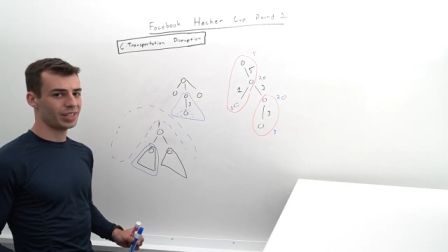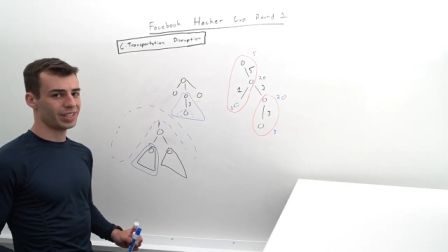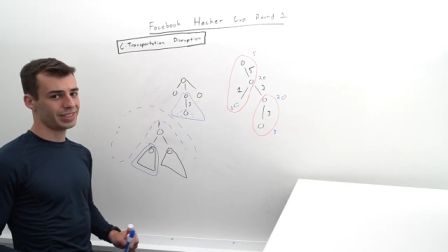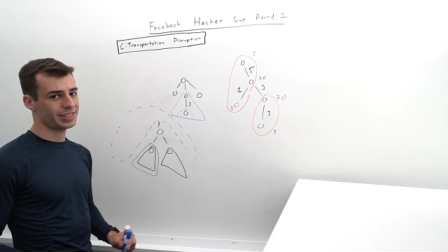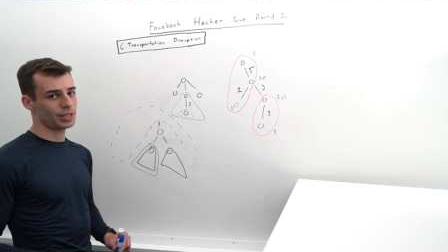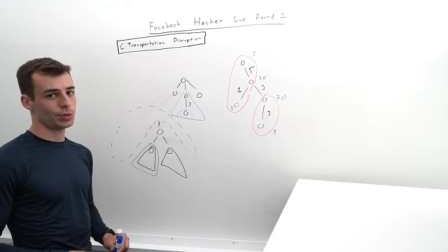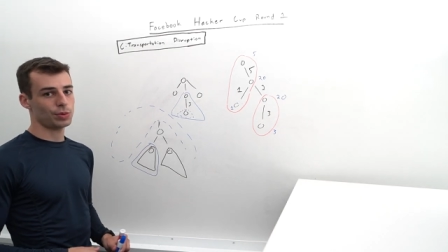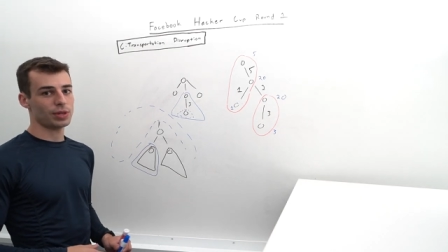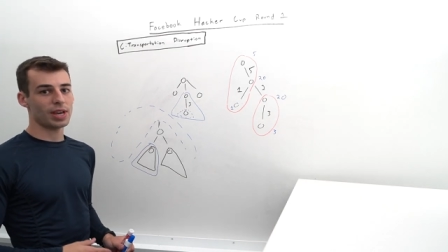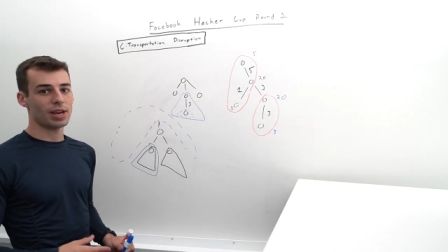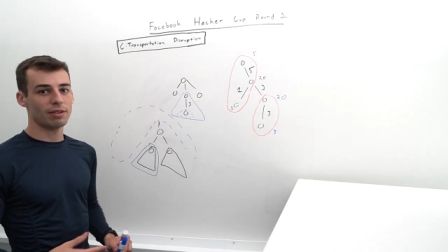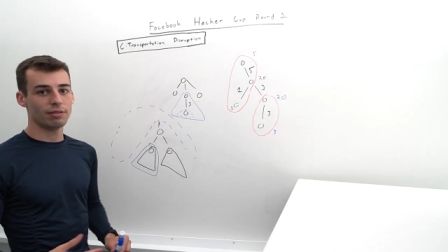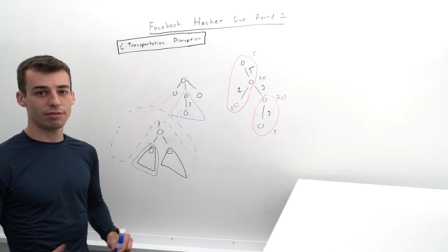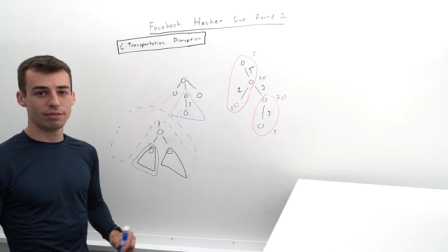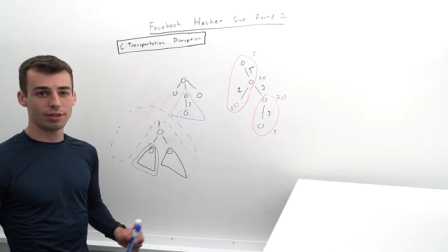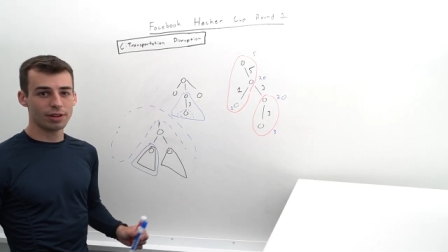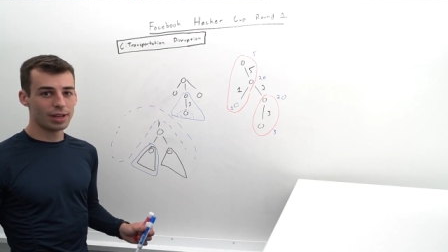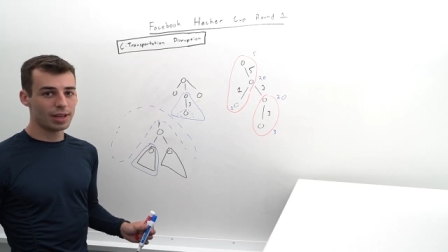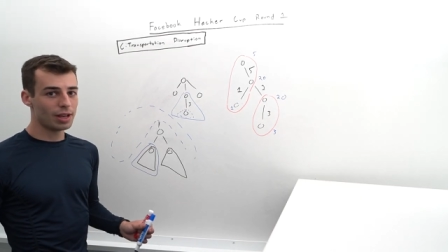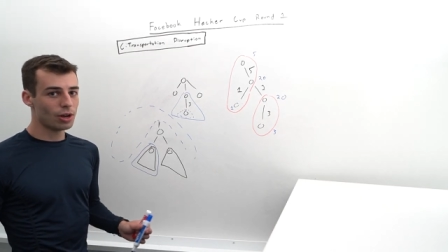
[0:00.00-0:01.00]
Let's say we
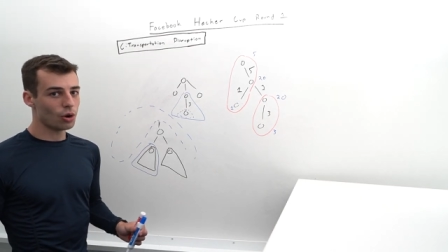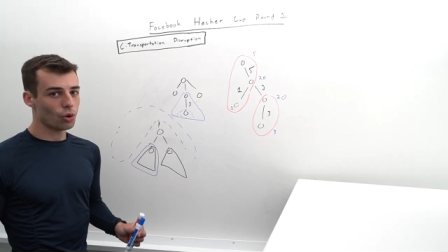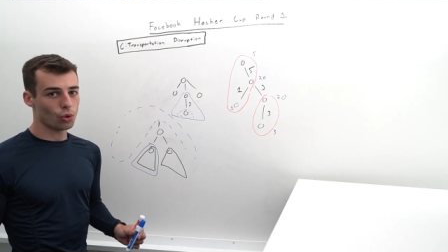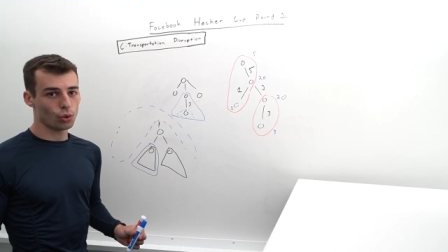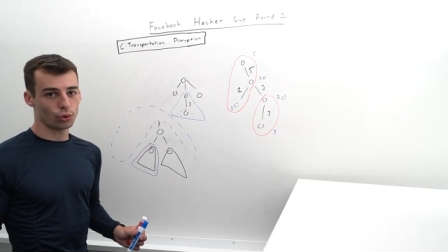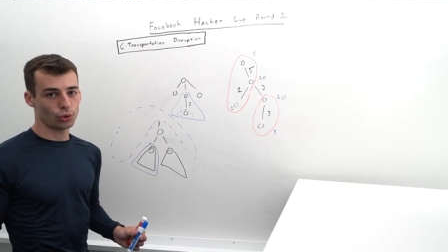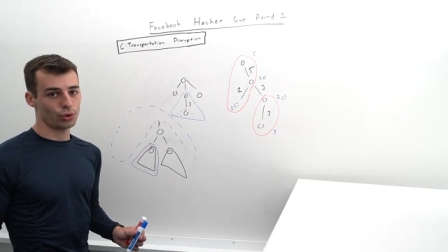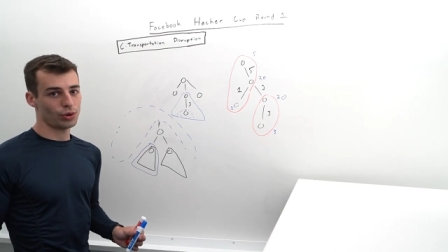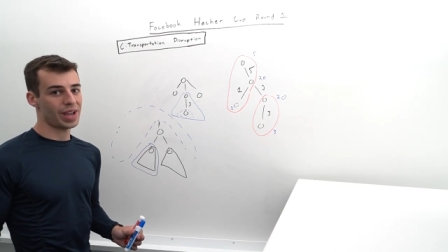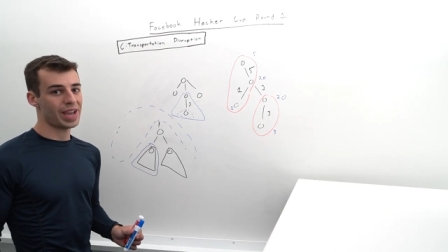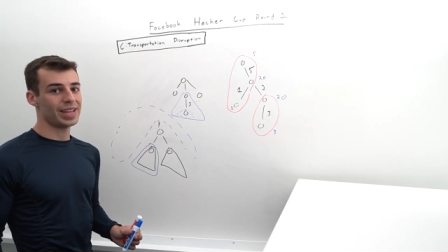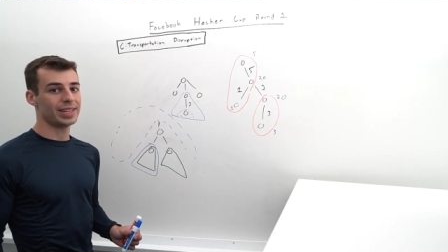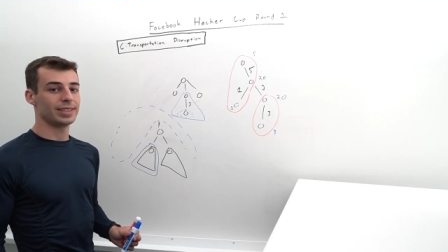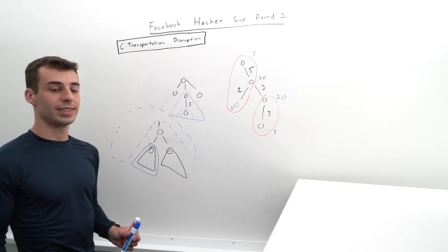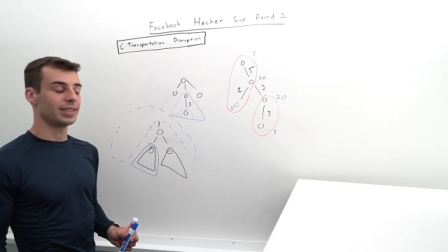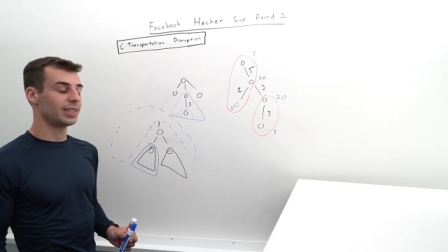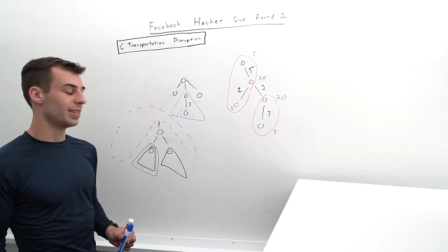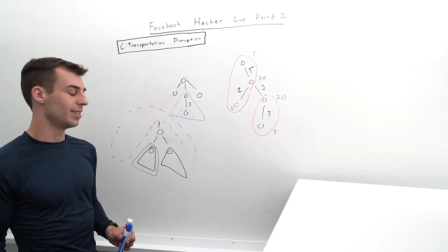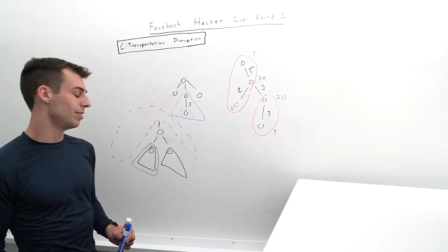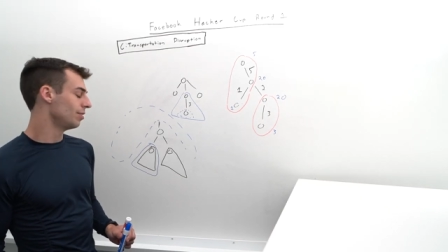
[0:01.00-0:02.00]
have order
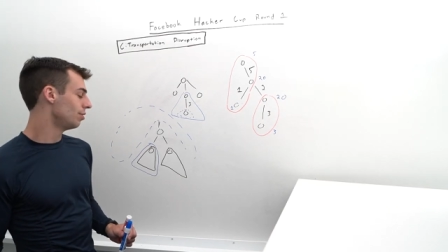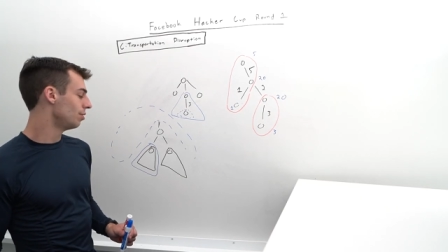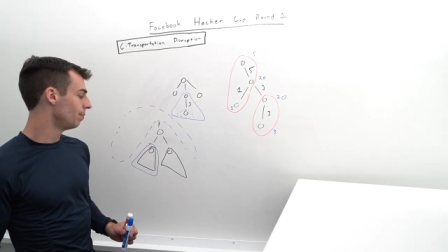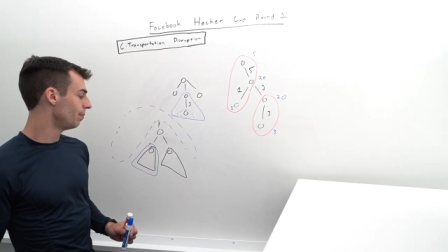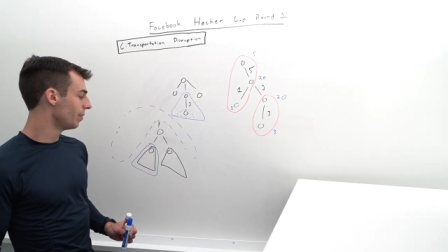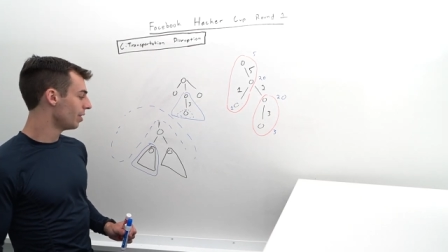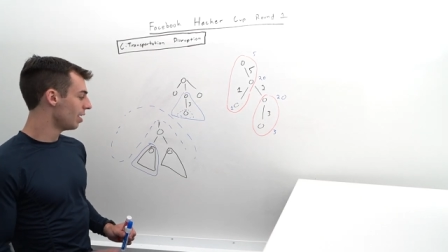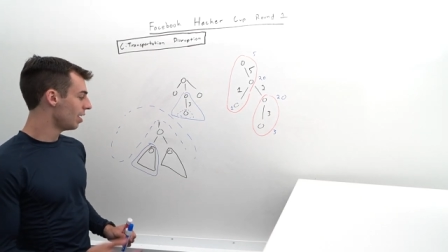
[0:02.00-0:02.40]
n kids,